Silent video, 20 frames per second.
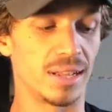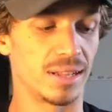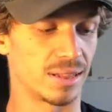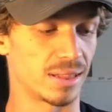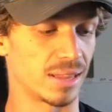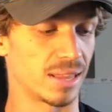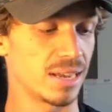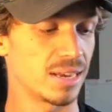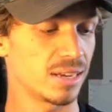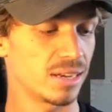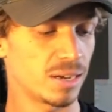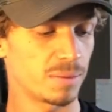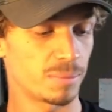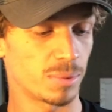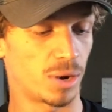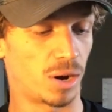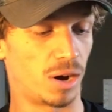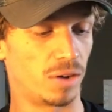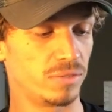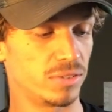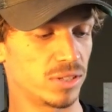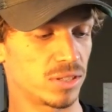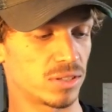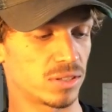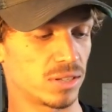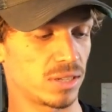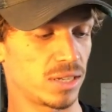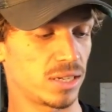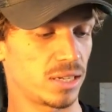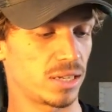The lead up
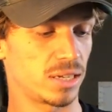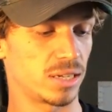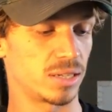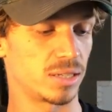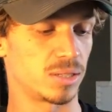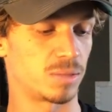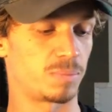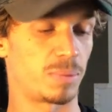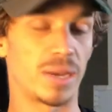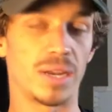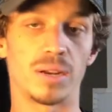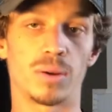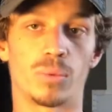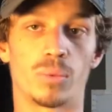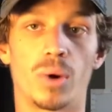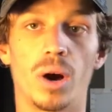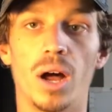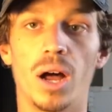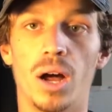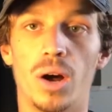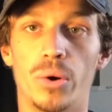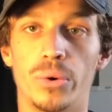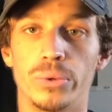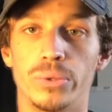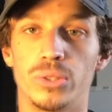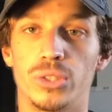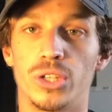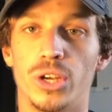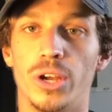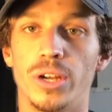obviously has been a
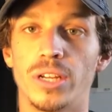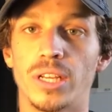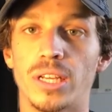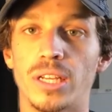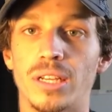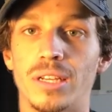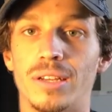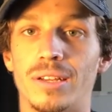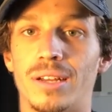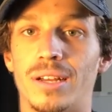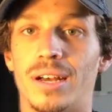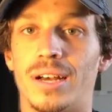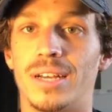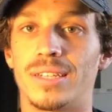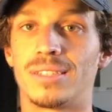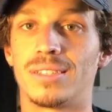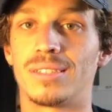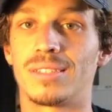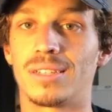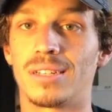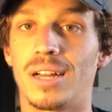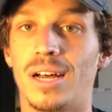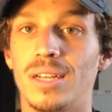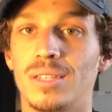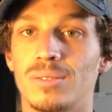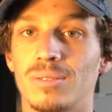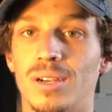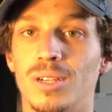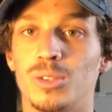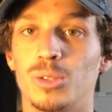wild journey uh, since the
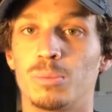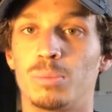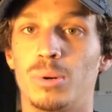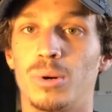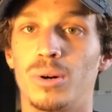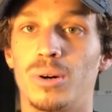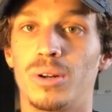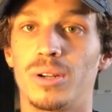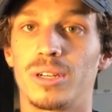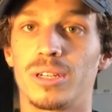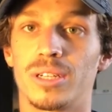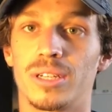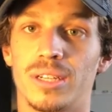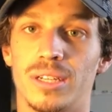last race report,